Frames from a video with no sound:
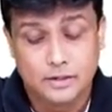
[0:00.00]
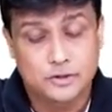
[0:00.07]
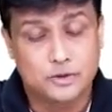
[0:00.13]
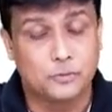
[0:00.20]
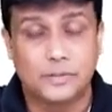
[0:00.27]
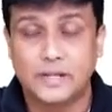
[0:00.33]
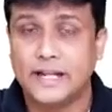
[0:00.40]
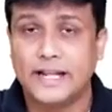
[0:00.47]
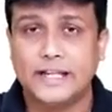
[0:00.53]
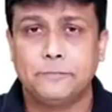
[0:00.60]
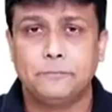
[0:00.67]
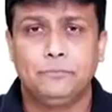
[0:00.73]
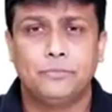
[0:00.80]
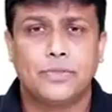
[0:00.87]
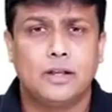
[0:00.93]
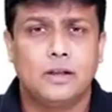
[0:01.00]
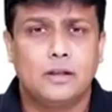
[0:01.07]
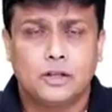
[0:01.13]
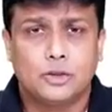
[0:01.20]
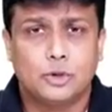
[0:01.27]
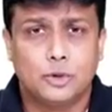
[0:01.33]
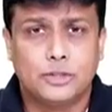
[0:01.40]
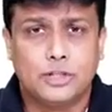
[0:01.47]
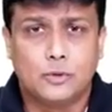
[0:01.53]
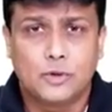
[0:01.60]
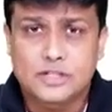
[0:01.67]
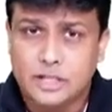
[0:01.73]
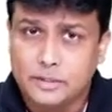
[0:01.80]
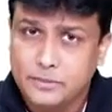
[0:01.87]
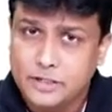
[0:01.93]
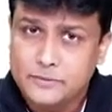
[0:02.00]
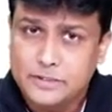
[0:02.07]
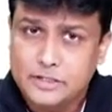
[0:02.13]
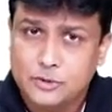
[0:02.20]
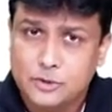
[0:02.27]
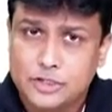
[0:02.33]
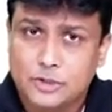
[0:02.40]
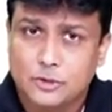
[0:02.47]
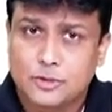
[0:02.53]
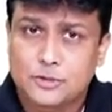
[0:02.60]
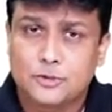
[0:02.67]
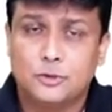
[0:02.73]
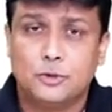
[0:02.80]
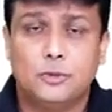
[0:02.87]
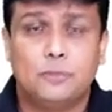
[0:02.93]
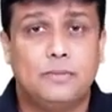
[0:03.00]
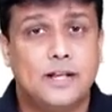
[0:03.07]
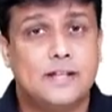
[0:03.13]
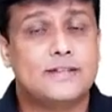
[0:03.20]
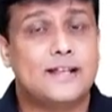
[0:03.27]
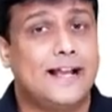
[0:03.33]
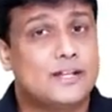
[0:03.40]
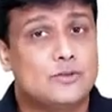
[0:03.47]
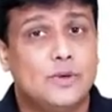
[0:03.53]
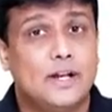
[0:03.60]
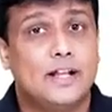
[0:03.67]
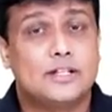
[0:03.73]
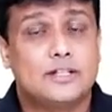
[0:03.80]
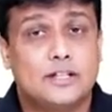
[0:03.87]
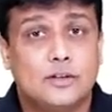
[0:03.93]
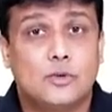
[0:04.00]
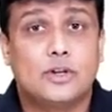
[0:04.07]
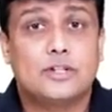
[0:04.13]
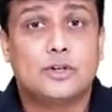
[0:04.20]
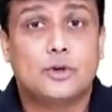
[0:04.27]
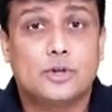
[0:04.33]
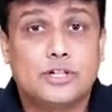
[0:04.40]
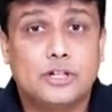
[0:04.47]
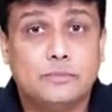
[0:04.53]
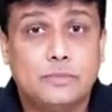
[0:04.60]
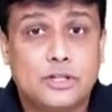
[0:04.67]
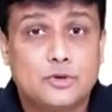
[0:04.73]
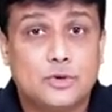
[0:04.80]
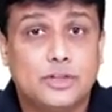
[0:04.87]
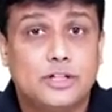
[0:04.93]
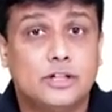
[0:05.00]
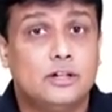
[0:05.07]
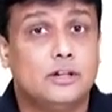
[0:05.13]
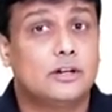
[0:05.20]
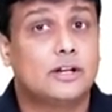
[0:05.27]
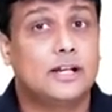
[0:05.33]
So, be ready. So, there was an image-based question also, plus as well as there was a question based on the